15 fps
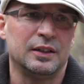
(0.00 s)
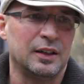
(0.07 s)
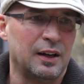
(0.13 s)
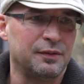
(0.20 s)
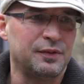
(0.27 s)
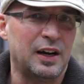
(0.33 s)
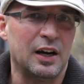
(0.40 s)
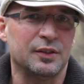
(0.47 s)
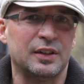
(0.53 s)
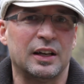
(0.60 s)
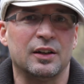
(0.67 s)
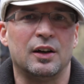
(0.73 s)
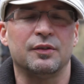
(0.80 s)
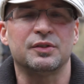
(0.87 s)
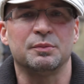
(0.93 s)
I fired that
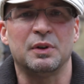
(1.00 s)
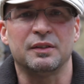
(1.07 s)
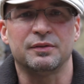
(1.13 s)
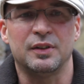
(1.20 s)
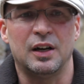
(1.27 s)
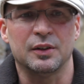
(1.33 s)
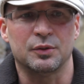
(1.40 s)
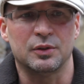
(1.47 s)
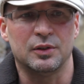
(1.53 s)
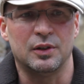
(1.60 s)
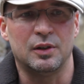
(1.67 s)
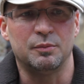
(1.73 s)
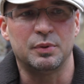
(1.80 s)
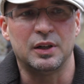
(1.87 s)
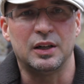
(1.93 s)
off to my
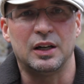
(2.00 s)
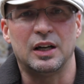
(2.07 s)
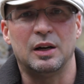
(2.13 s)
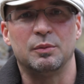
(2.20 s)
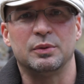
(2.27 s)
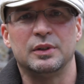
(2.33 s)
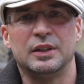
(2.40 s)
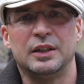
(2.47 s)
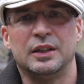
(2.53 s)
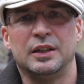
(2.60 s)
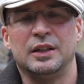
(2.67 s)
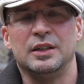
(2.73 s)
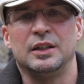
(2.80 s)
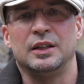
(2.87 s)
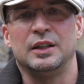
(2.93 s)
father-in-law, Bob,
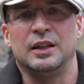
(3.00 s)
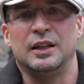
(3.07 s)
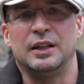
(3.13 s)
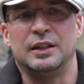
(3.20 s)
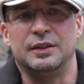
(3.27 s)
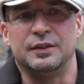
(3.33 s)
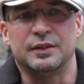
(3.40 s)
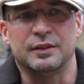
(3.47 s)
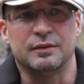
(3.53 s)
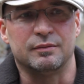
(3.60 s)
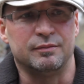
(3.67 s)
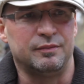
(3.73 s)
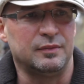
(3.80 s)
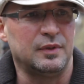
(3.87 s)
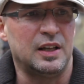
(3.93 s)
and
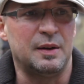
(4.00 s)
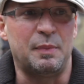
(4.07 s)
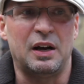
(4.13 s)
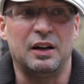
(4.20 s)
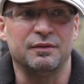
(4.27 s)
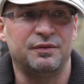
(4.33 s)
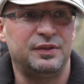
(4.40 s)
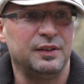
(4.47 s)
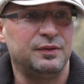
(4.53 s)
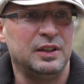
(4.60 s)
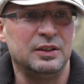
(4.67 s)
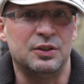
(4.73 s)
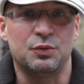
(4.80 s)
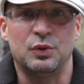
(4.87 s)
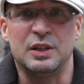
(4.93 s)
in about
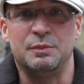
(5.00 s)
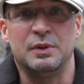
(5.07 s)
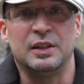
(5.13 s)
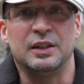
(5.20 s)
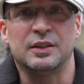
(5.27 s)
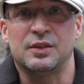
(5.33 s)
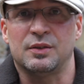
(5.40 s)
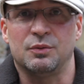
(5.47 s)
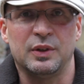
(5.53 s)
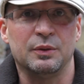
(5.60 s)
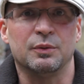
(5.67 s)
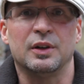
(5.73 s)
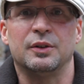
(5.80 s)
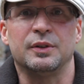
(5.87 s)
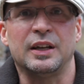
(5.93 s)
15 to 20 minutes, we
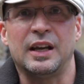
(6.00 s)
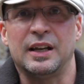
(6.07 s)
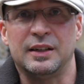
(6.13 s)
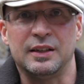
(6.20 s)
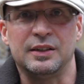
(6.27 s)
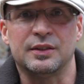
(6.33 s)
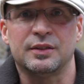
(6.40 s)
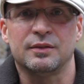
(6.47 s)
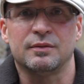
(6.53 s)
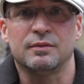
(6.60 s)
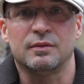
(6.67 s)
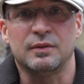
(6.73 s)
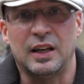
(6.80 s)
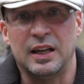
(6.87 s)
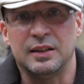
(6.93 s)
wrote Andie's
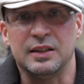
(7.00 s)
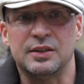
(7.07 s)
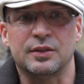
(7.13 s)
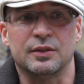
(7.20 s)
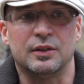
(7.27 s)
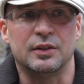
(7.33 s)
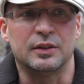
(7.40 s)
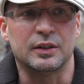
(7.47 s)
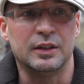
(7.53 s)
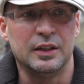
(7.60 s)
song.